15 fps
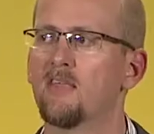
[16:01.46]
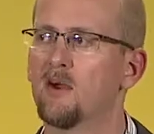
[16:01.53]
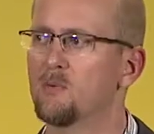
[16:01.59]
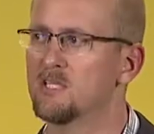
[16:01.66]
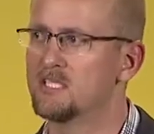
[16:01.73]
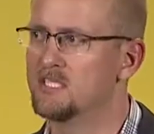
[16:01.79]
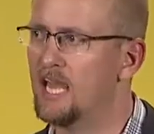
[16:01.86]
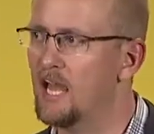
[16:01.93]
that
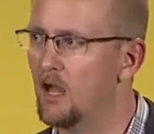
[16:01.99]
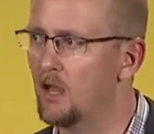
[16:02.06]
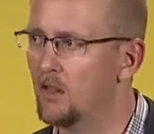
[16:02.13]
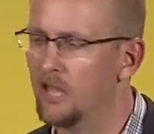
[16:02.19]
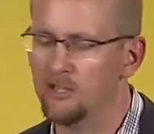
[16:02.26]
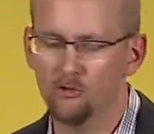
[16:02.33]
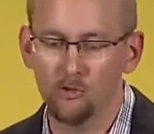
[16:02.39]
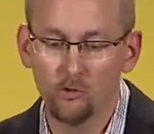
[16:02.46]
we sell
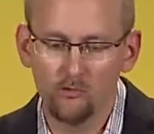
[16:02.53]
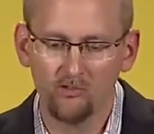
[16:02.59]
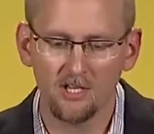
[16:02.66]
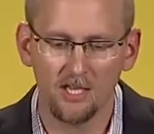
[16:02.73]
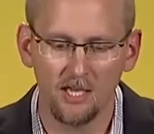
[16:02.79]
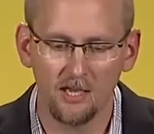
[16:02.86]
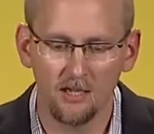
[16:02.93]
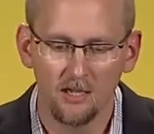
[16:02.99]
and
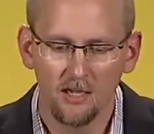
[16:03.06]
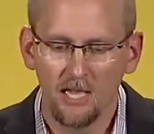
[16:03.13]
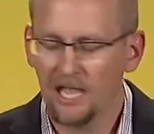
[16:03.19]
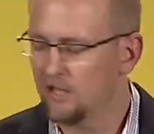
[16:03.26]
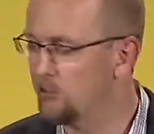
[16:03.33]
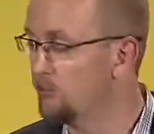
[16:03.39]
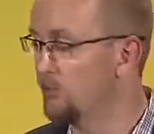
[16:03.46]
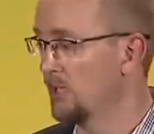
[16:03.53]
using it
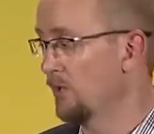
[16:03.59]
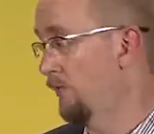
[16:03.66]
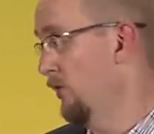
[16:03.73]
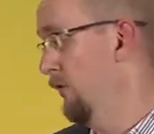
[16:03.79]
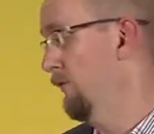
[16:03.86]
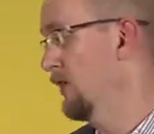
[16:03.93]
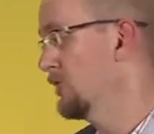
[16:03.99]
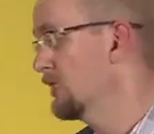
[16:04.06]
for
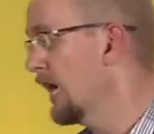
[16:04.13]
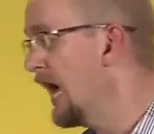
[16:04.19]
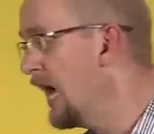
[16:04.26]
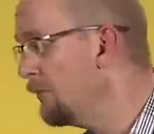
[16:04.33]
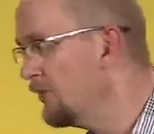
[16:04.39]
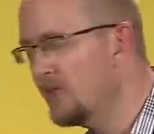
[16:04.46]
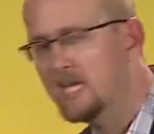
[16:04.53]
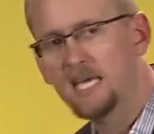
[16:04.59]
the first
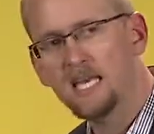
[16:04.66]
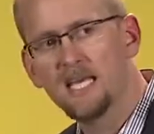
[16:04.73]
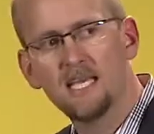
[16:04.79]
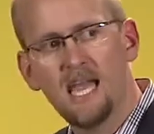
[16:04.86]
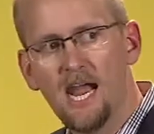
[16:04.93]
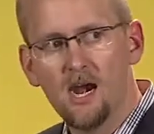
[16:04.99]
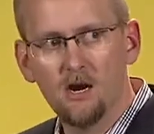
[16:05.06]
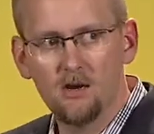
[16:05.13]
time and then getting
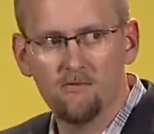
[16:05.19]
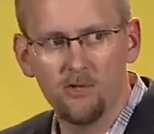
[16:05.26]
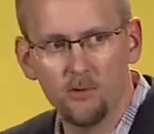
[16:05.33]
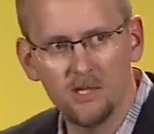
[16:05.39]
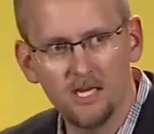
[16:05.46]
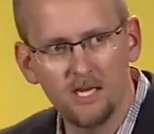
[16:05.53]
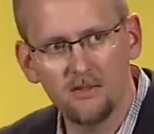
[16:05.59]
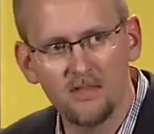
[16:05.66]
care if you
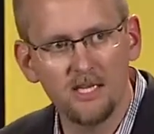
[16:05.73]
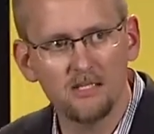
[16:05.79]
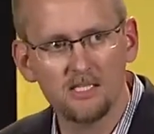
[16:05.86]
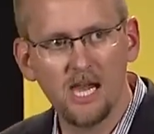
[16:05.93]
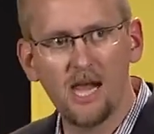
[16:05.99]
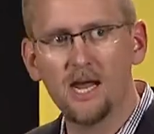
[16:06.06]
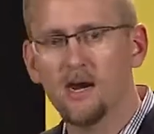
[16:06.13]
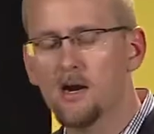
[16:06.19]
need it, the
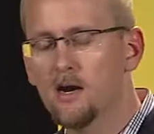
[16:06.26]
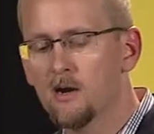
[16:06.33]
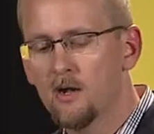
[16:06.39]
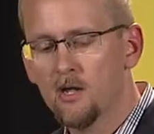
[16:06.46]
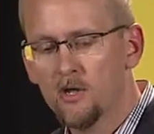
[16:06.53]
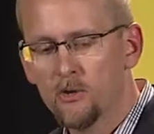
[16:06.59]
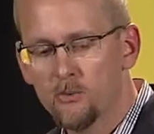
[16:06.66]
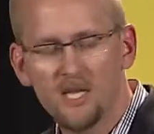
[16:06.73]
entire
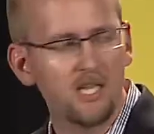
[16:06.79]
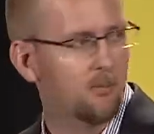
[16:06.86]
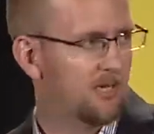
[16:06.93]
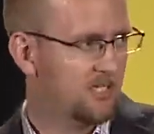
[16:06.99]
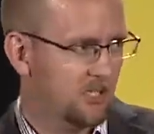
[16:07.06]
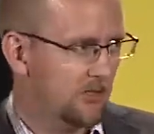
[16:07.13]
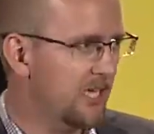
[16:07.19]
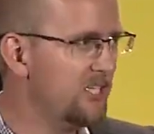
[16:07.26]

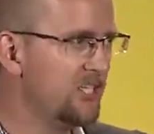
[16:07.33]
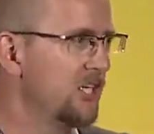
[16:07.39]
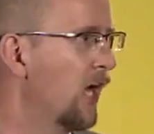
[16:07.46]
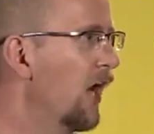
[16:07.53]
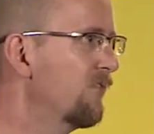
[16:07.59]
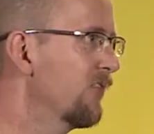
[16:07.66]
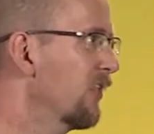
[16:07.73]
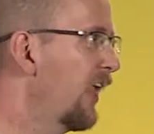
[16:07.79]
recapitulation
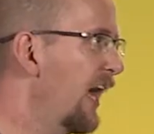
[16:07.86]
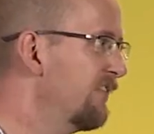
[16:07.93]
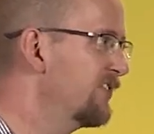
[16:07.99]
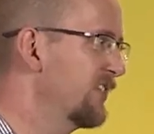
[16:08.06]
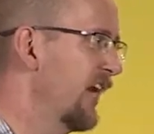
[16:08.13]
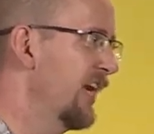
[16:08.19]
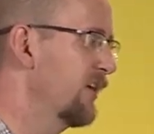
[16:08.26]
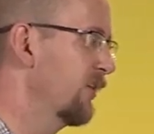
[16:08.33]
of the life
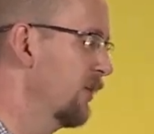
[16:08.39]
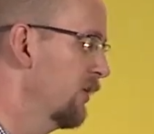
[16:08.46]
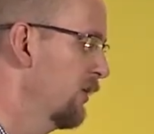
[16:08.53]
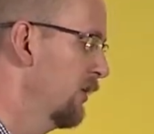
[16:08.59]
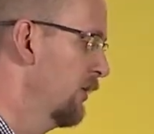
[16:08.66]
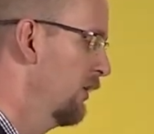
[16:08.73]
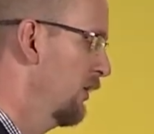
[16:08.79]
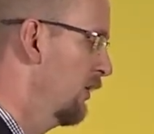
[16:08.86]

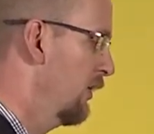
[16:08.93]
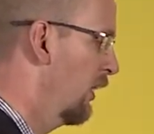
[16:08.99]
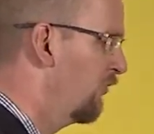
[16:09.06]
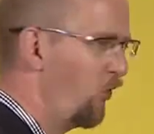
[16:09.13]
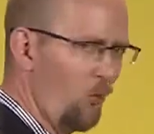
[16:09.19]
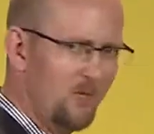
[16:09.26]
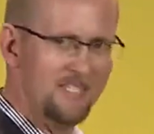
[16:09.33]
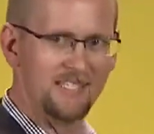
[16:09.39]
cycle of
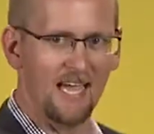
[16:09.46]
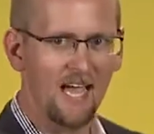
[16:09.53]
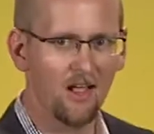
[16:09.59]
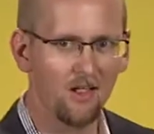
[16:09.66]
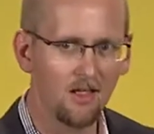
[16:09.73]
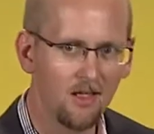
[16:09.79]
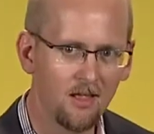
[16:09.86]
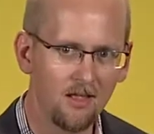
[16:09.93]
what we
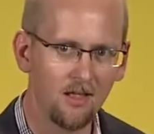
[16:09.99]
sell.